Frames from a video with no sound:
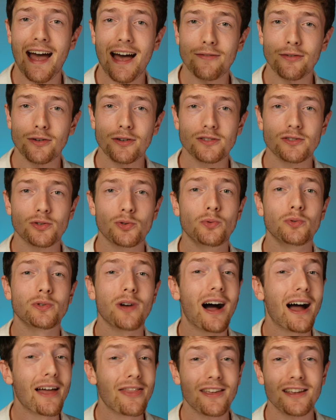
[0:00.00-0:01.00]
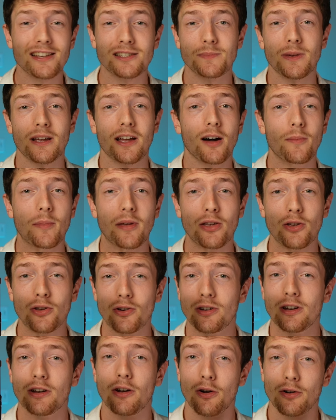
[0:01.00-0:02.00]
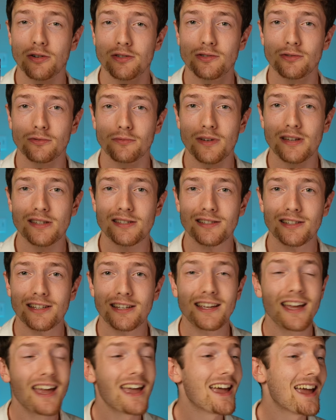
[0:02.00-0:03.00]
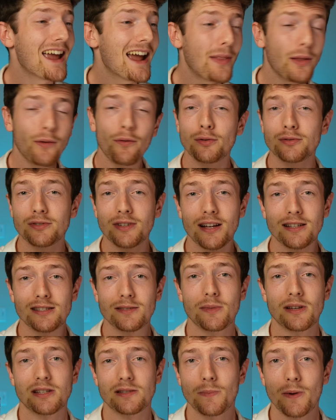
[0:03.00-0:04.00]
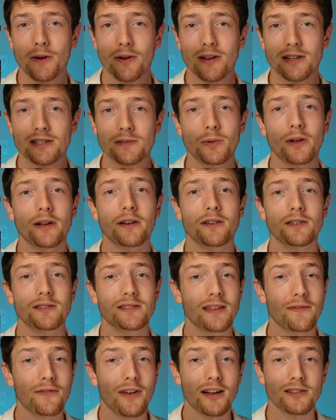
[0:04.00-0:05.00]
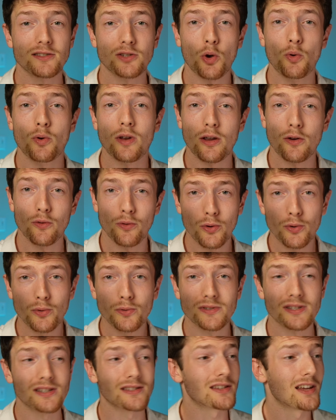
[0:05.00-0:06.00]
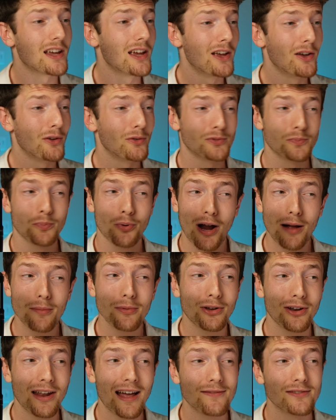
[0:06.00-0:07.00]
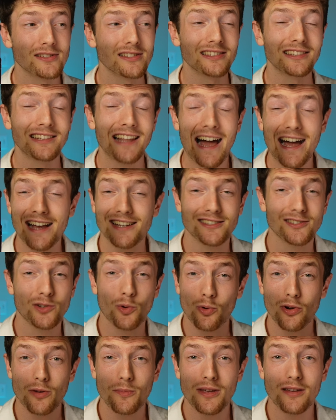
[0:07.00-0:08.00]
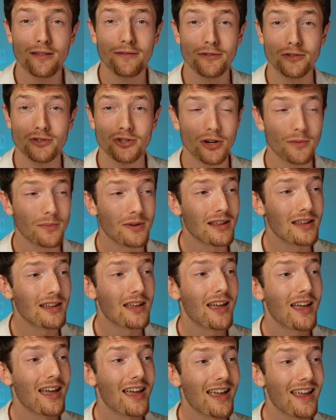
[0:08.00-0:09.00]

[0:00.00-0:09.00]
Havertz, who I think has been coming good at Arsenal recently, and they've also got some experienced players. They've got Toni Kroos, who's probably going to have his last tournament for Germany